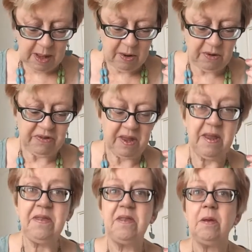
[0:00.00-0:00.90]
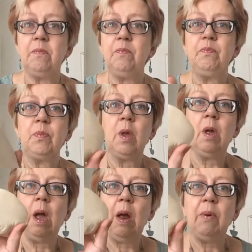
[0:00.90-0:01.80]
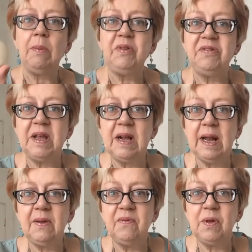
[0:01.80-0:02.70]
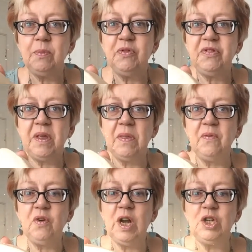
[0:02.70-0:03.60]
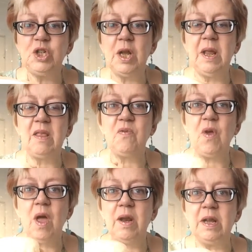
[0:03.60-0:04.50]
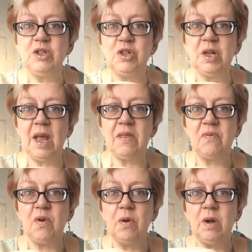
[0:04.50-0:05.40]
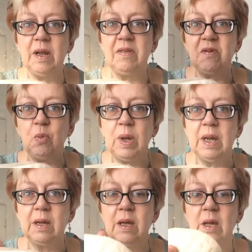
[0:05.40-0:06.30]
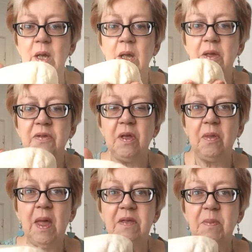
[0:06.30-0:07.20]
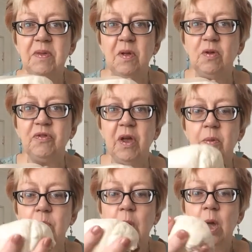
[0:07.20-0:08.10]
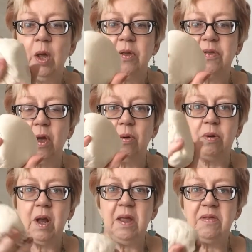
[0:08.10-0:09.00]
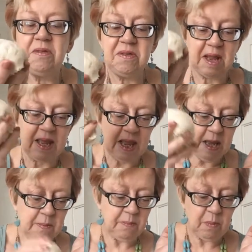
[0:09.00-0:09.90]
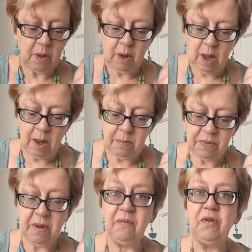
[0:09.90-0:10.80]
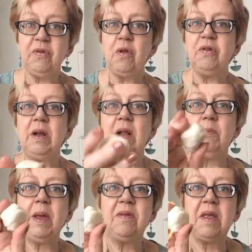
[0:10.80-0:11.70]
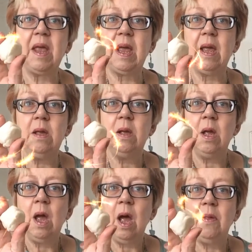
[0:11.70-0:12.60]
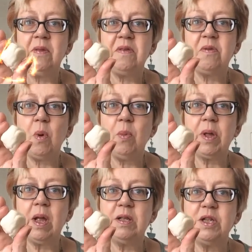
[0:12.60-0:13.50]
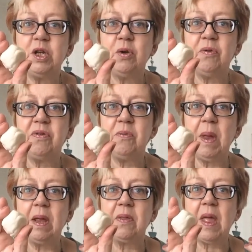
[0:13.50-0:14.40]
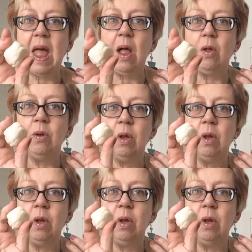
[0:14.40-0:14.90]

Here it is. I wrapped it in cling film, put it in the fridge, and it's fine. It should last for at least a week. So there's my salt dough. So nice and sticky. So I've just got a little piece here, and this is what we're going to use to make the owl.